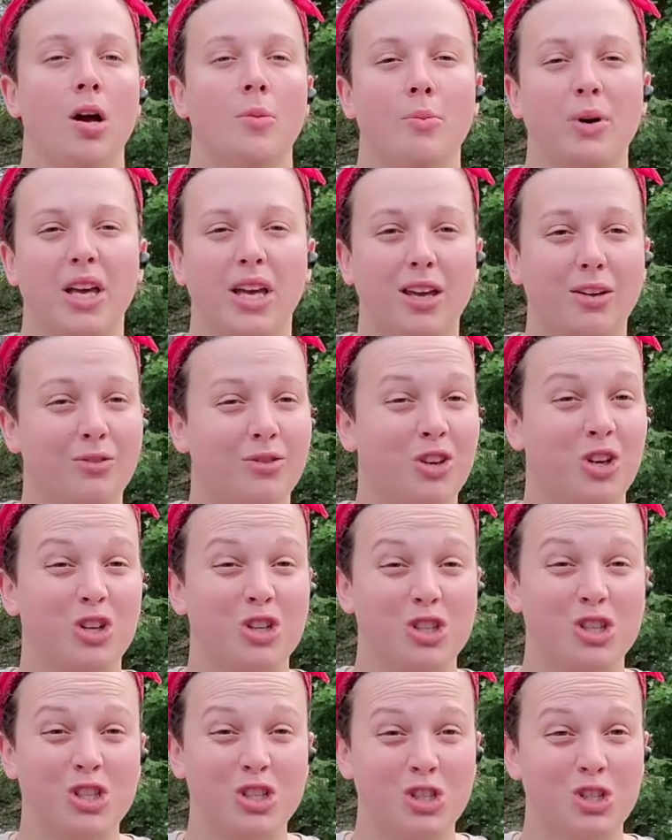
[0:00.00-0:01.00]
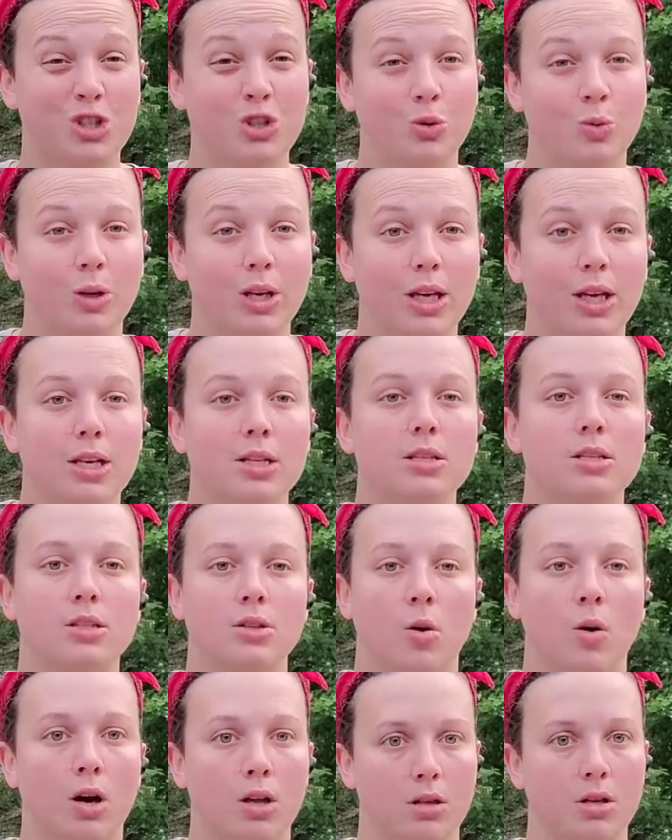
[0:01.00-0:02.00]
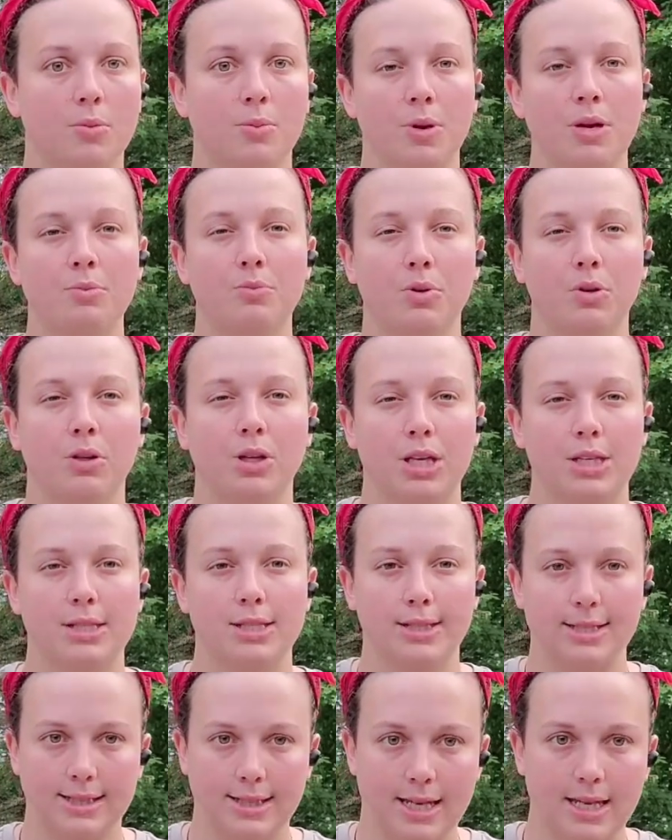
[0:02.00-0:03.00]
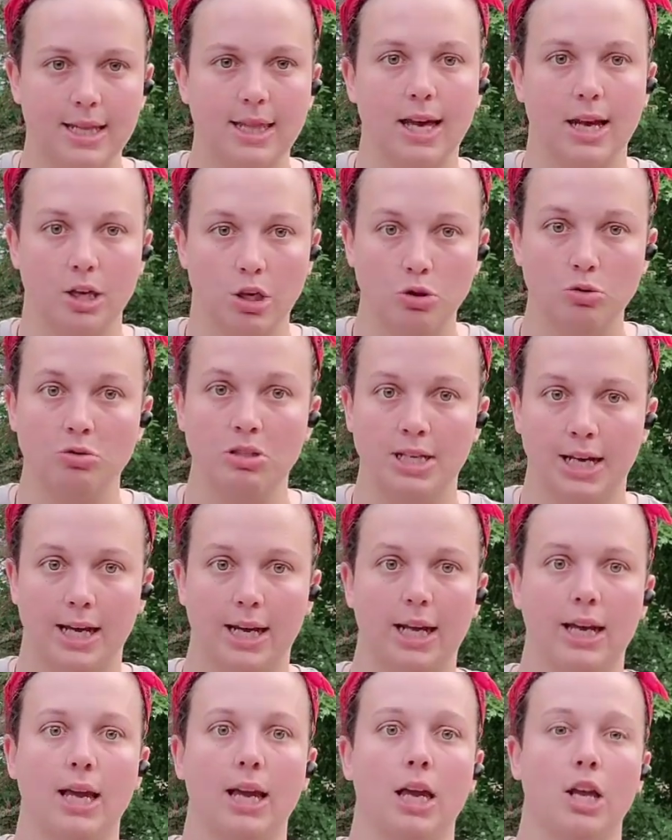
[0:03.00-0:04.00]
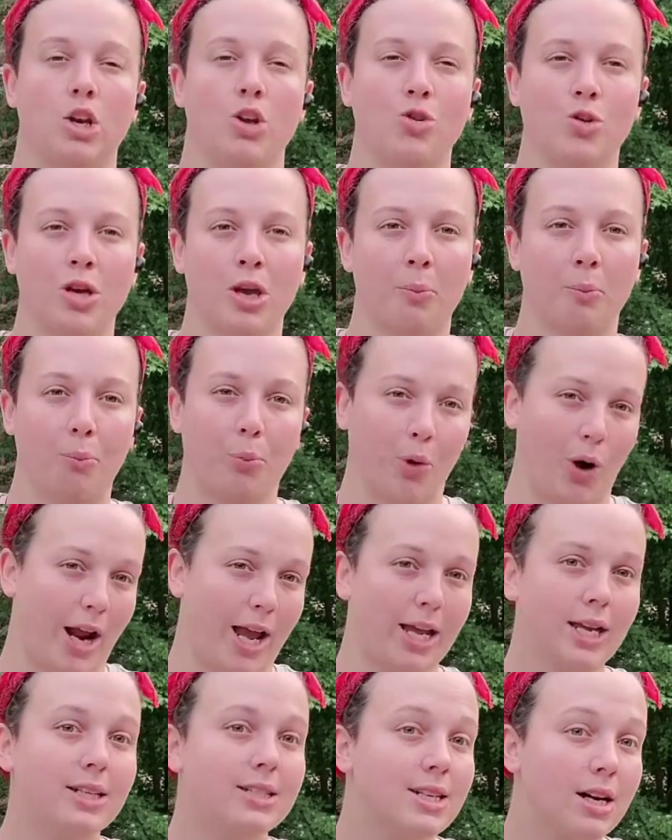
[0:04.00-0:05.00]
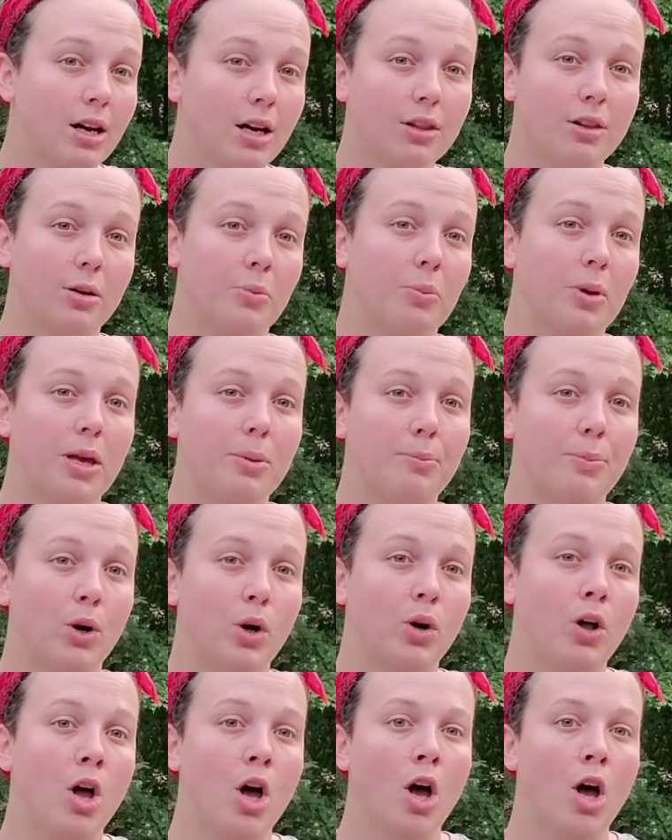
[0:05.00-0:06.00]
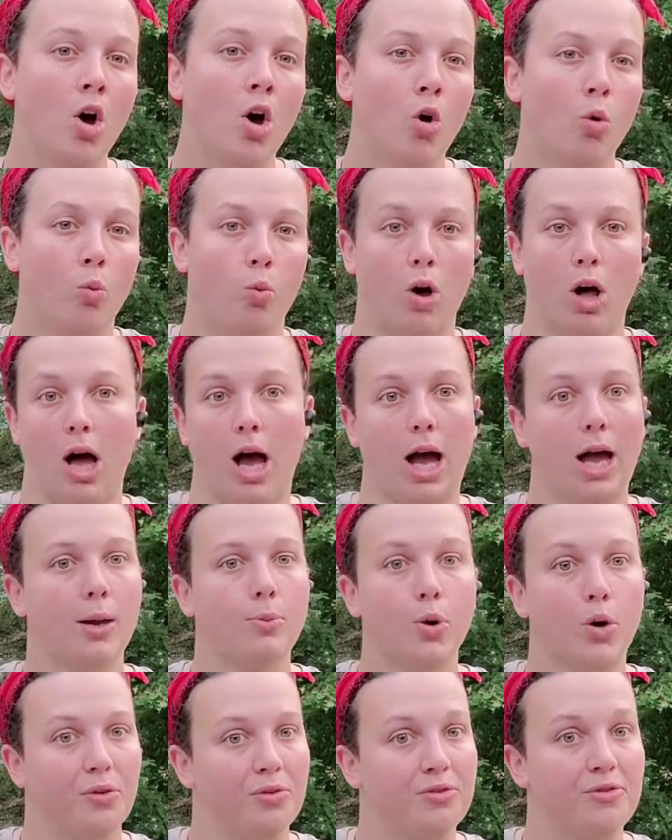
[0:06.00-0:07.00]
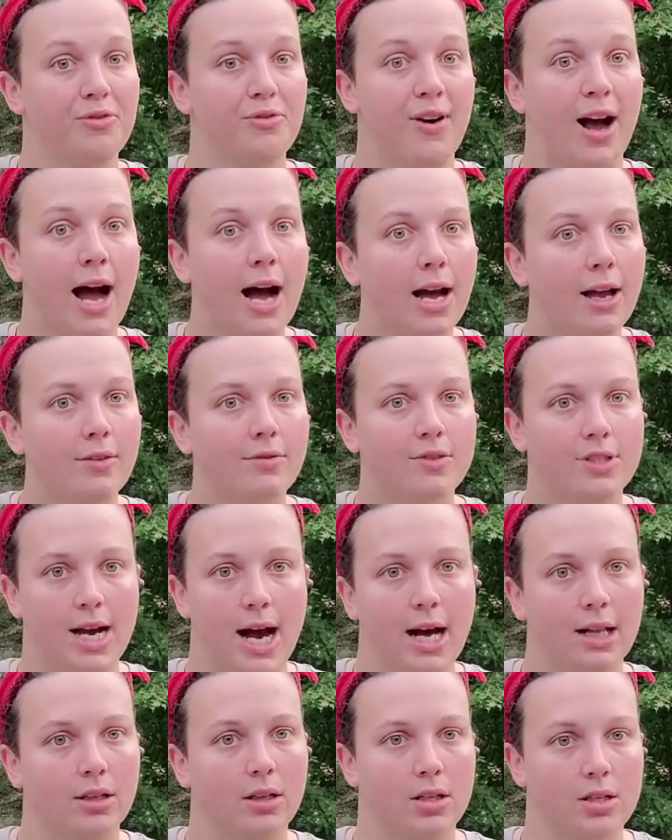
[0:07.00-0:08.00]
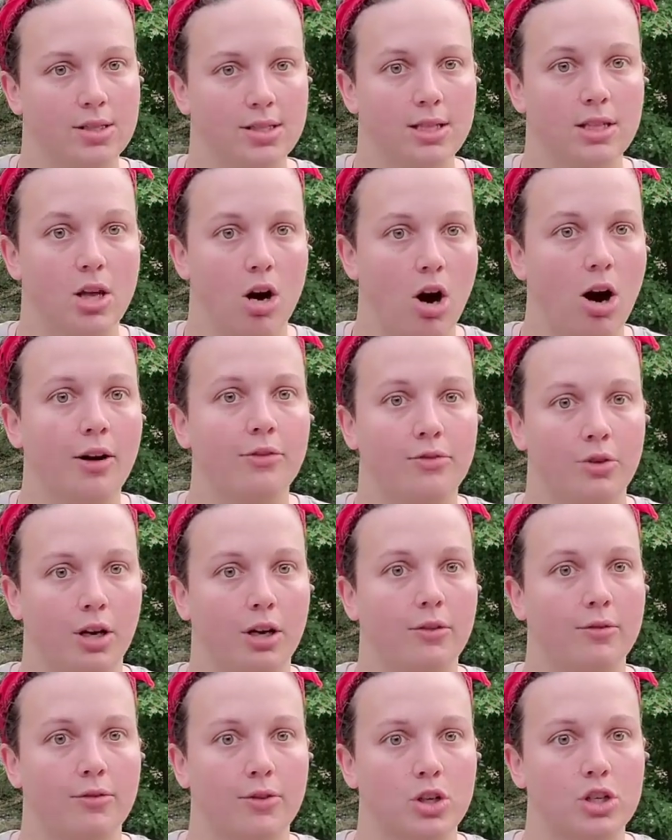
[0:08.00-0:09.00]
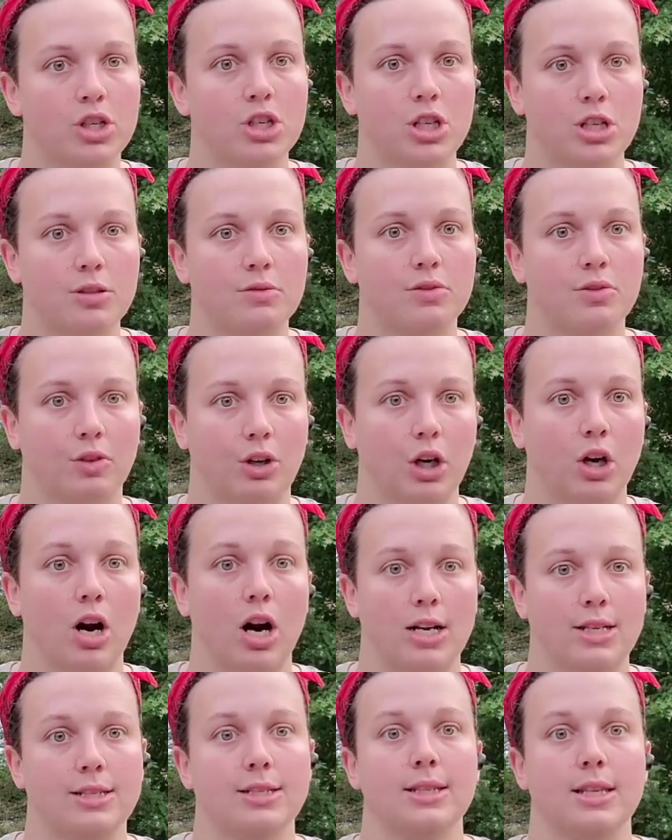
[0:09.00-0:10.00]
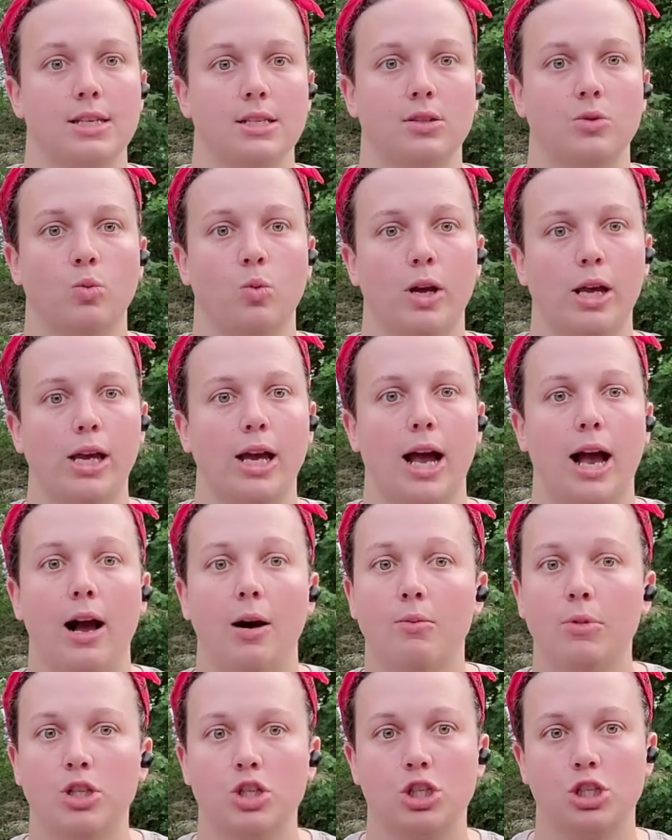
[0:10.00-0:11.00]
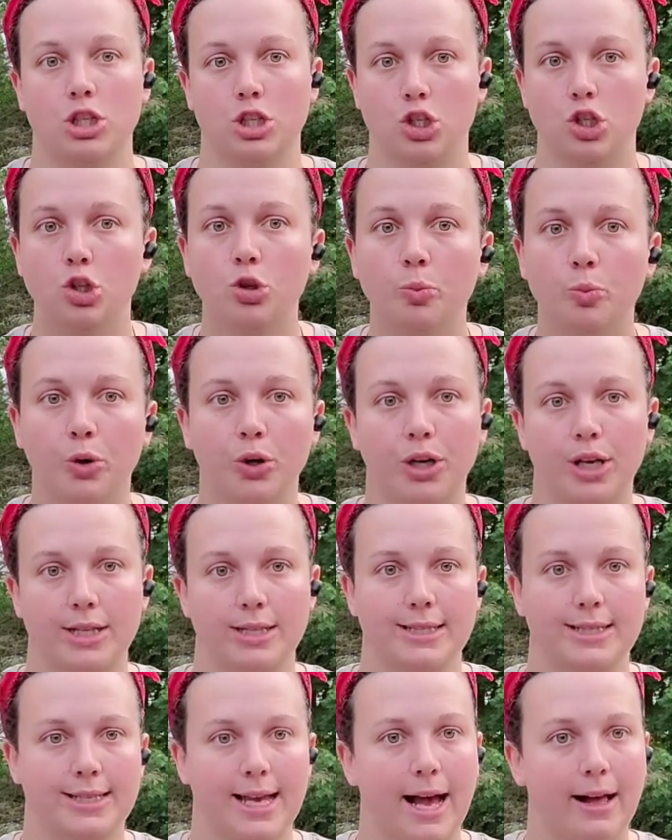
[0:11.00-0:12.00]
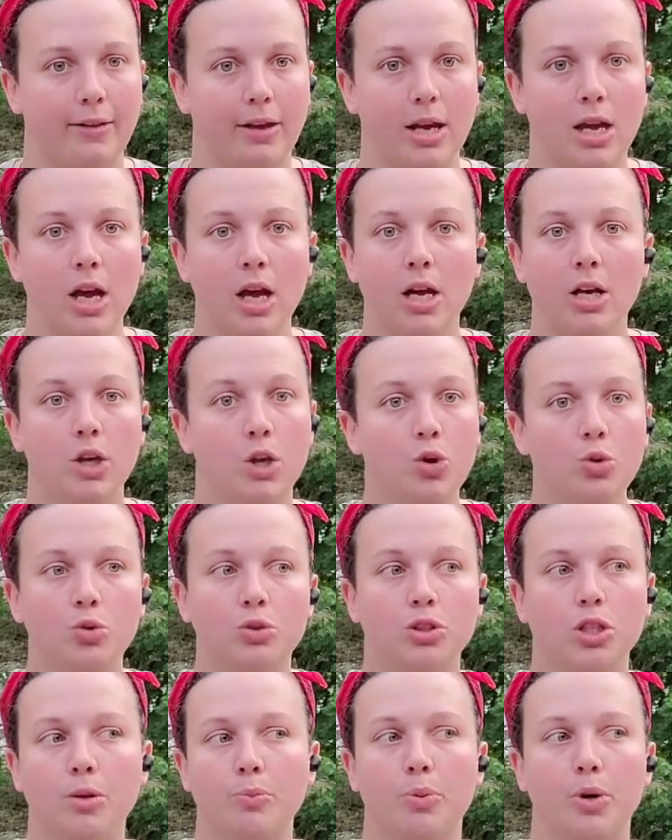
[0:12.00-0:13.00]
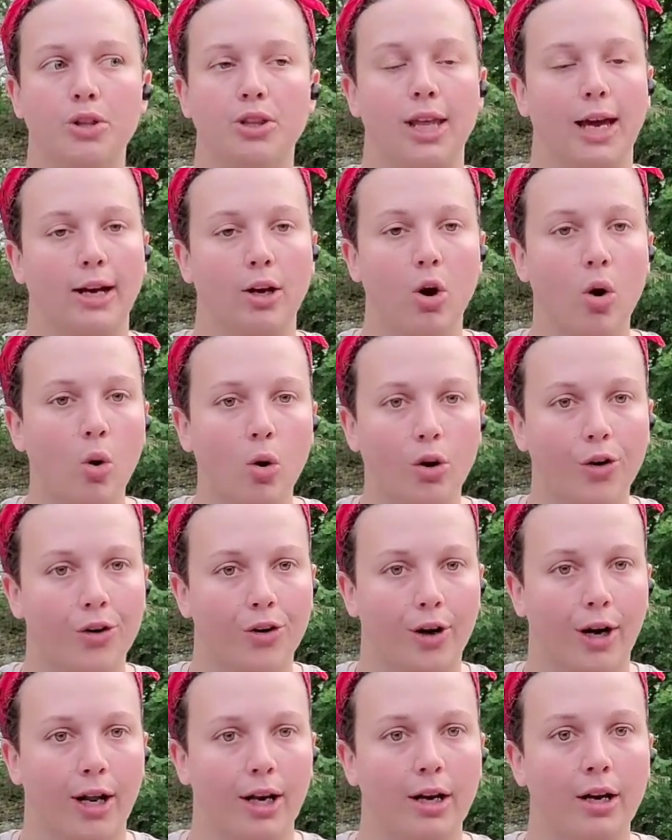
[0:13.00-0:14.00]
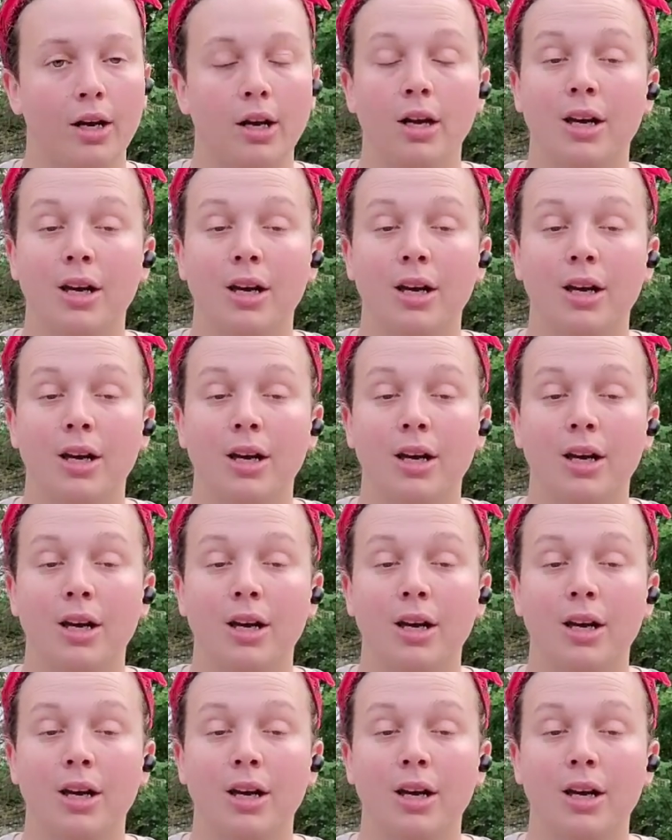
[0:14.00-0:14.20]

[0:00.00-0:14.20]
But if you're just doing it so other people can see that you did it and you can brag to other people, well, I put $5 in the offering for Sheaves for Christ this week. How much did you put in, Sally? You only put that quarter in.